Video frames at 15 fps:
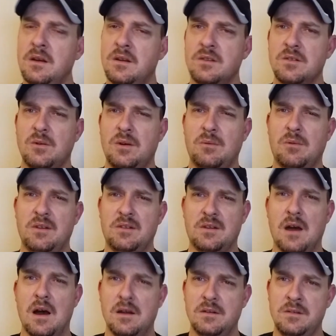So anyways,
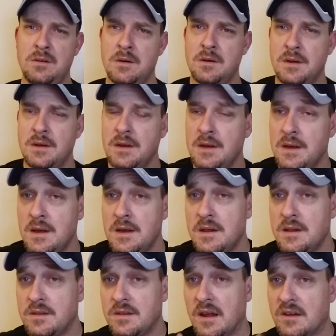guys,
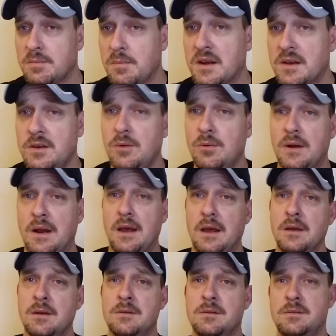that's my Q and
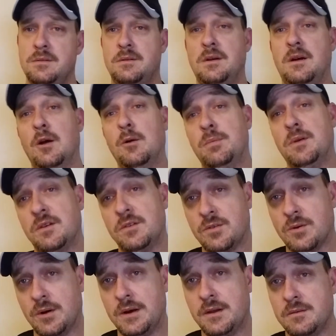A. Hope you
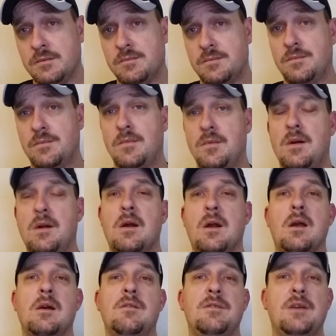enjoyed it.
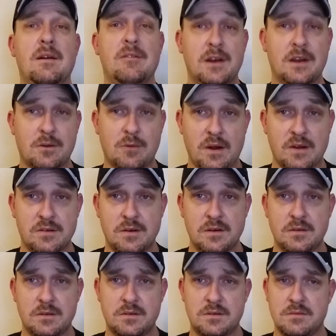If you have any
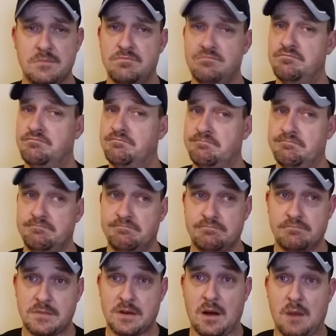questions,
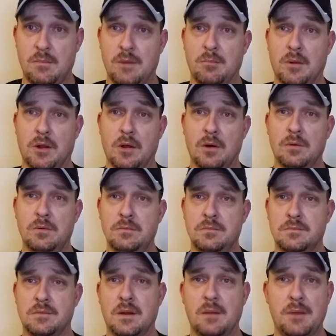comment below.
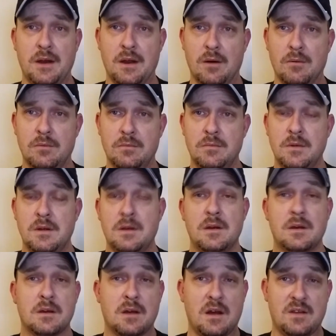Let me know.
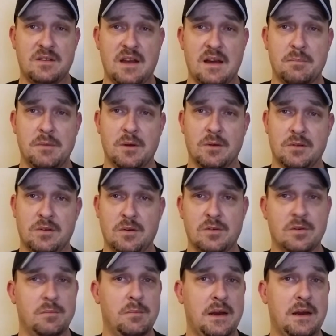Contact me on
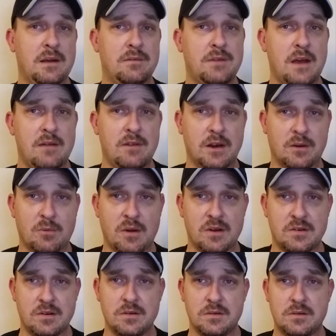social media if you have any
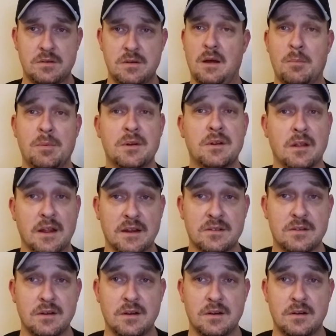questions. I'll put the
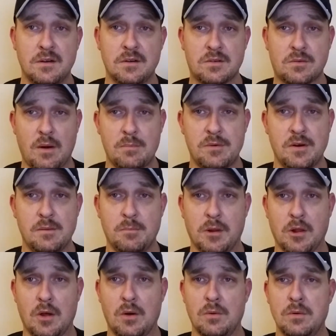links in the description
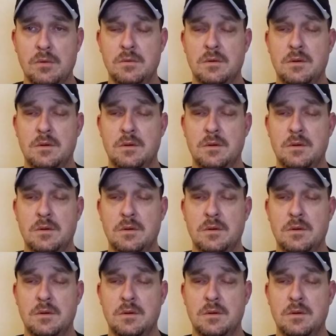below.